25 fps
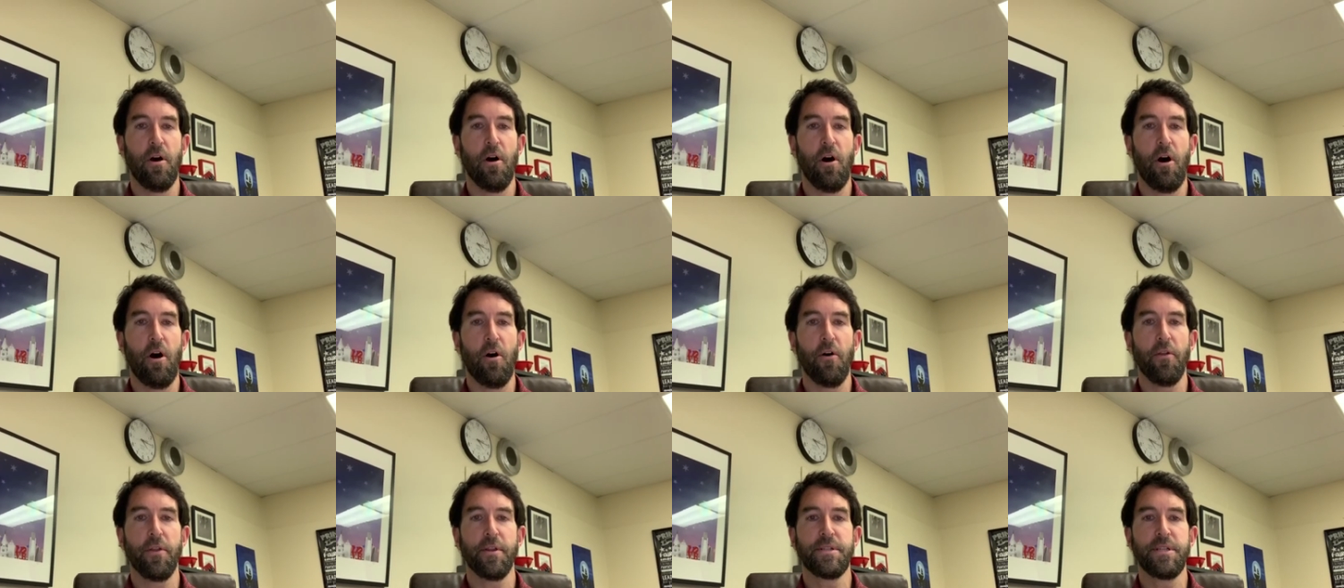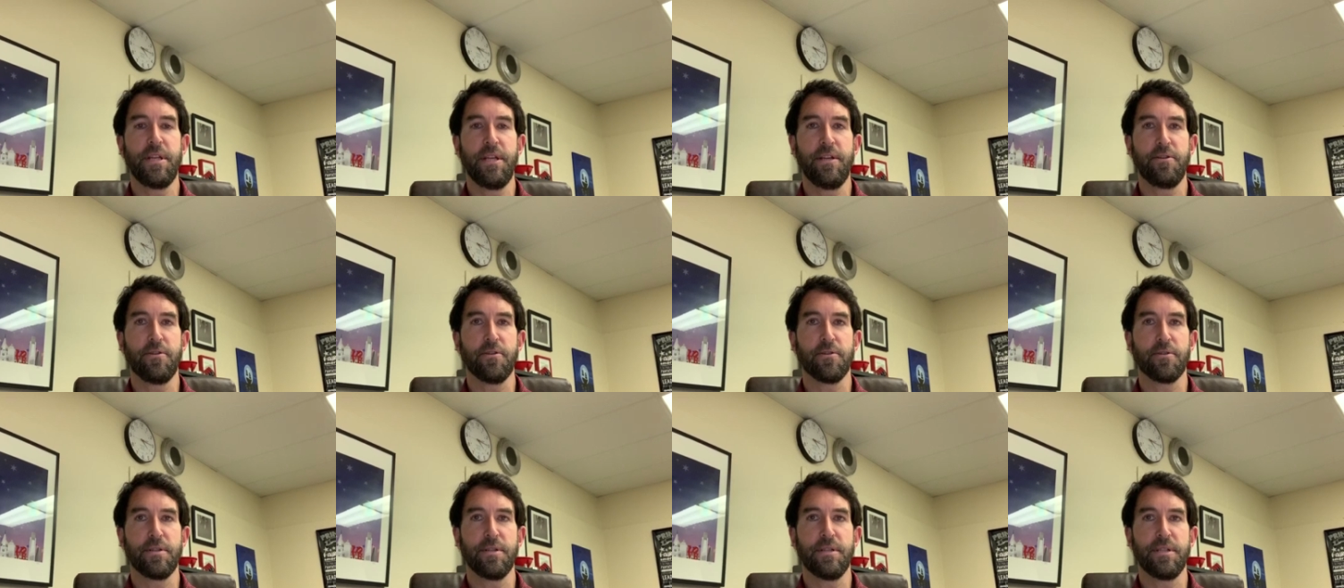All the
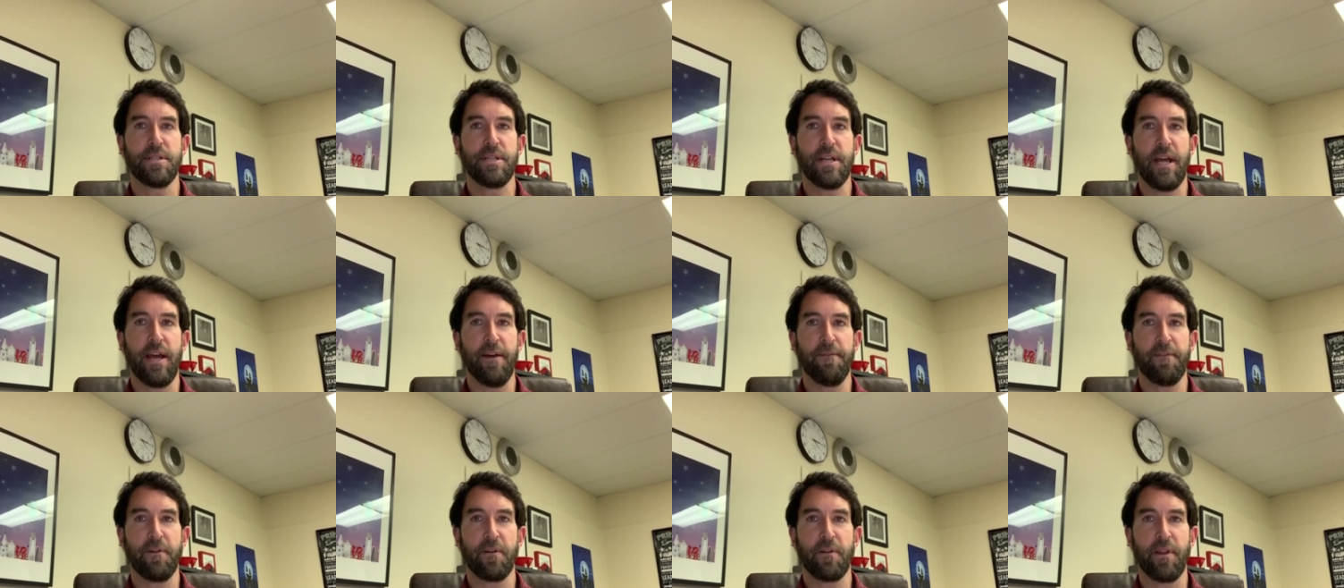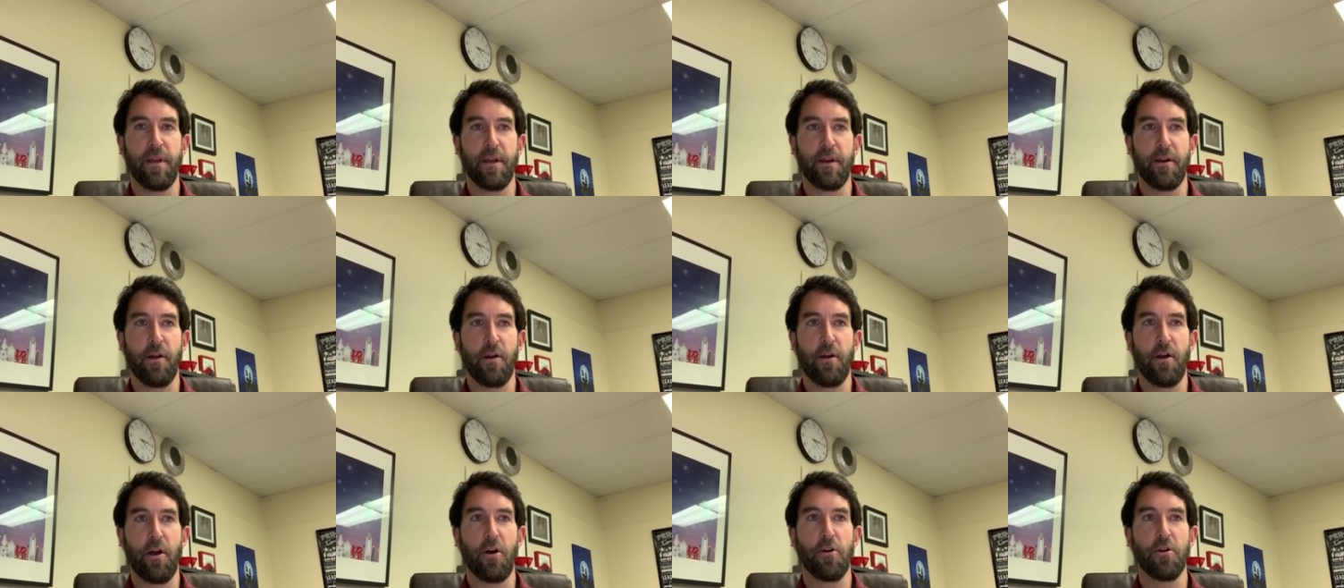teachers and staff at
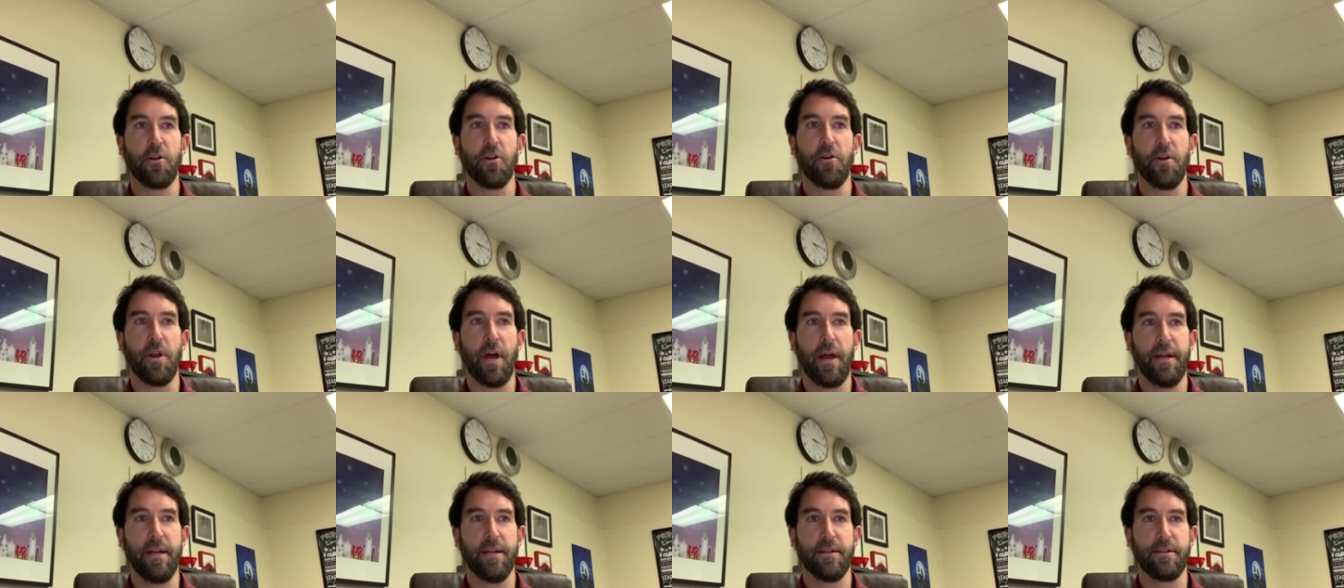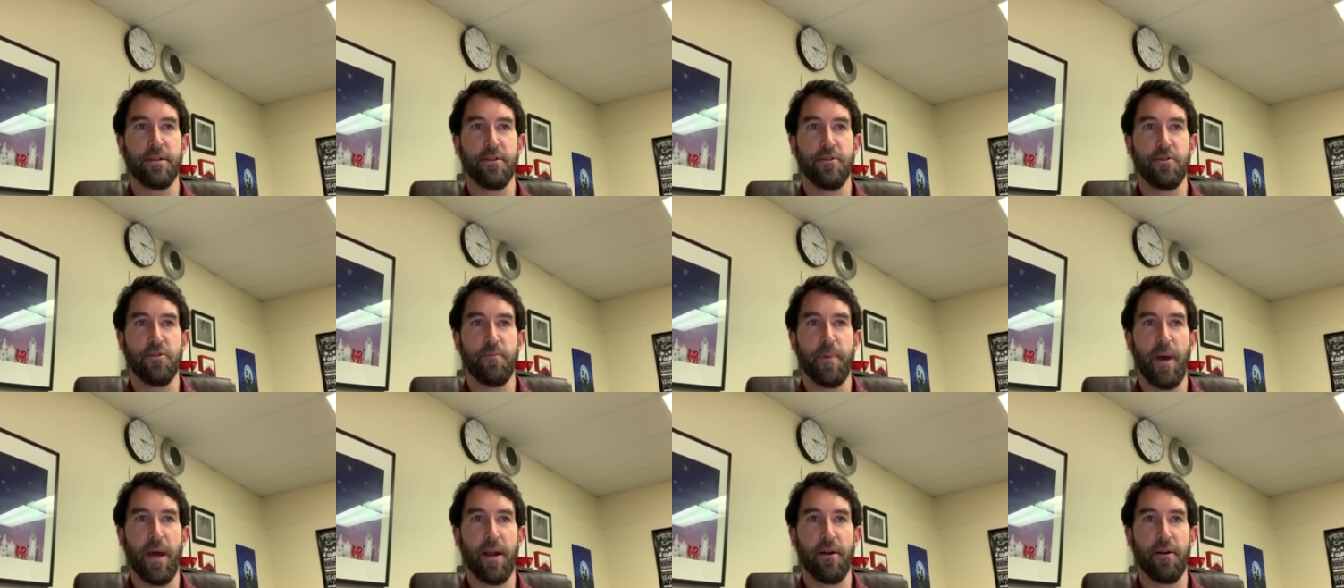Klinger are united to
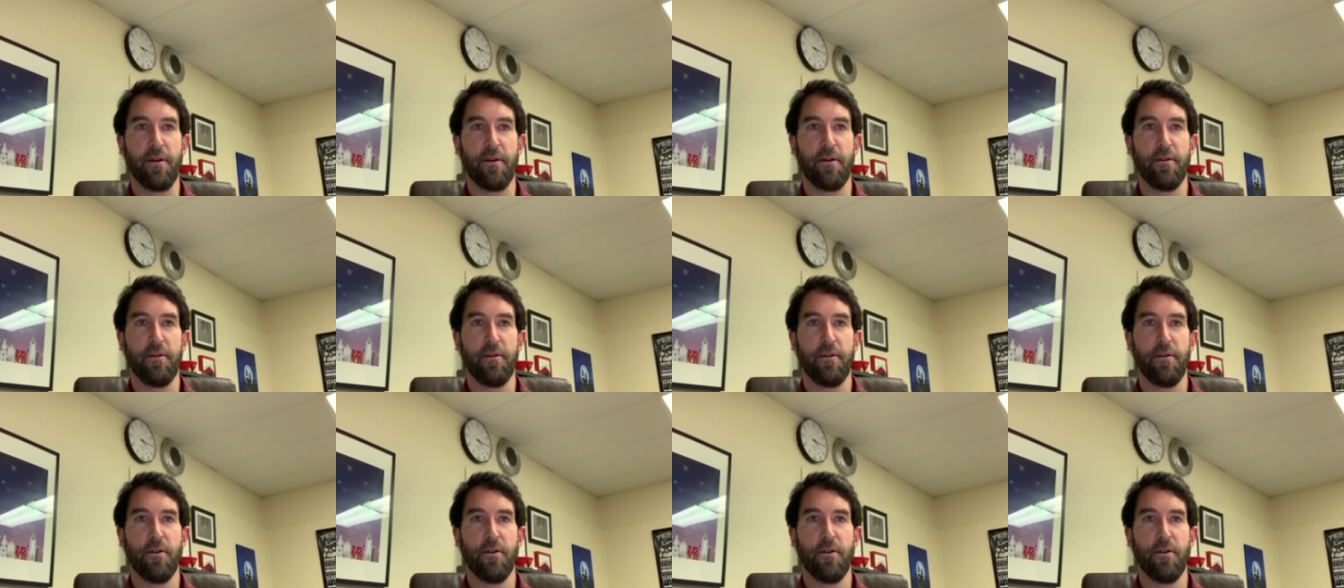do better.